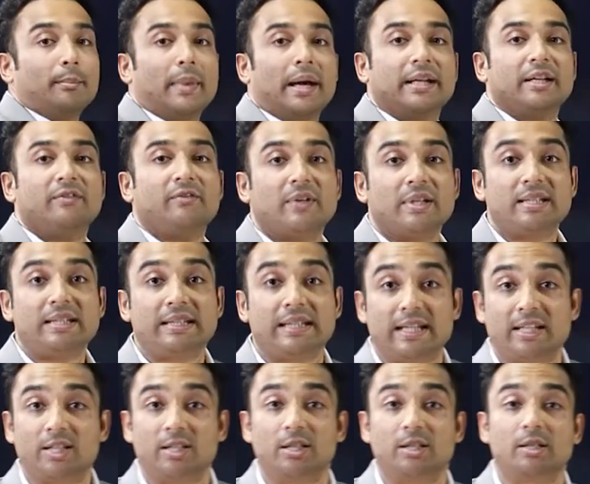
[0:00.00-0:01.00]

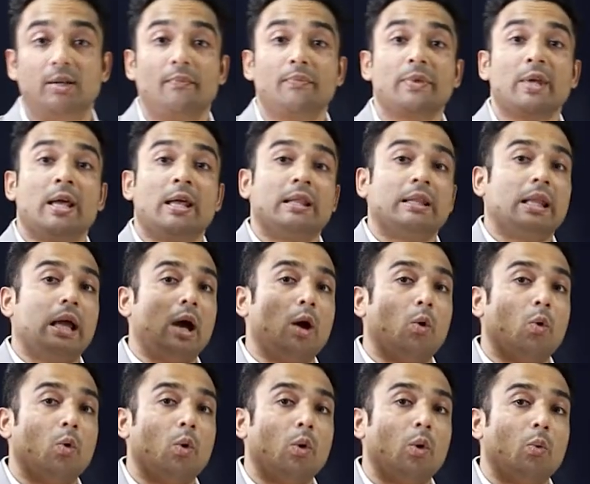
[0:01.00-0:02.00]
manifestations.
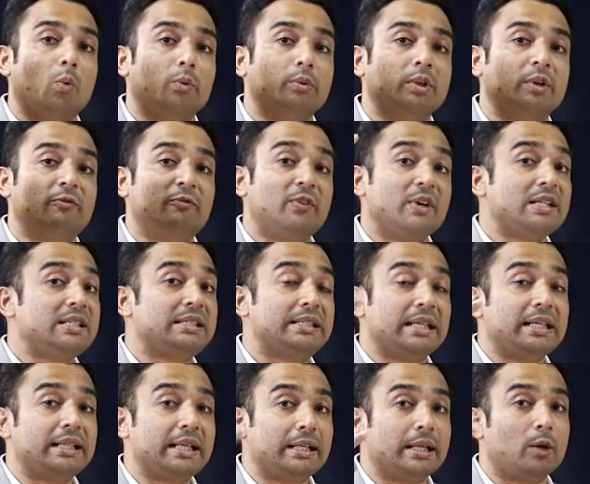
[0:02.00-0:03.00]
Now, the first
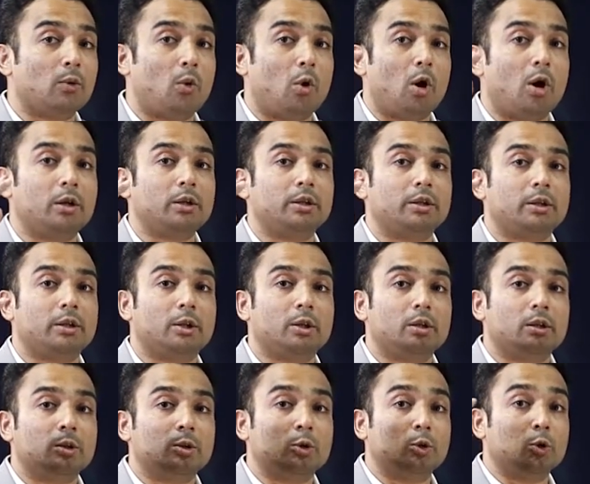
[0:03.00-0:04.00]
thing that I want
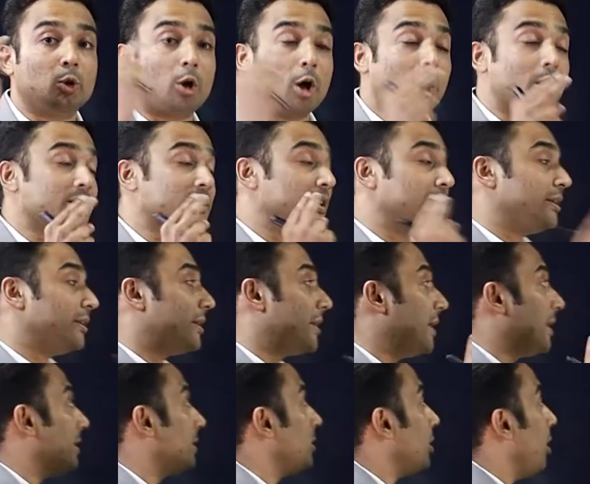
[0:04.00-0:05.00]
to
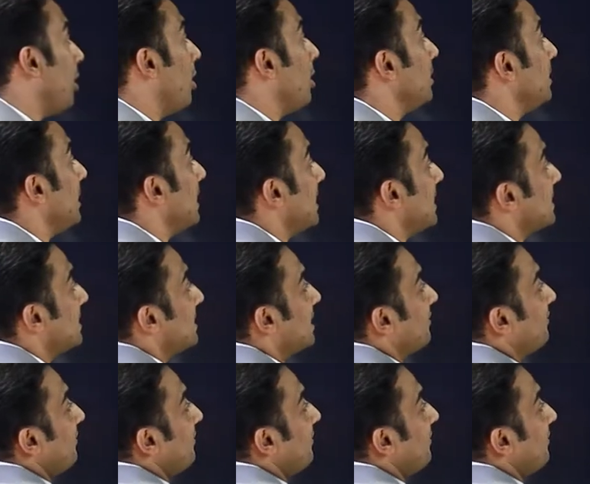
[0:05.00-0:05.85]
concentrate on is the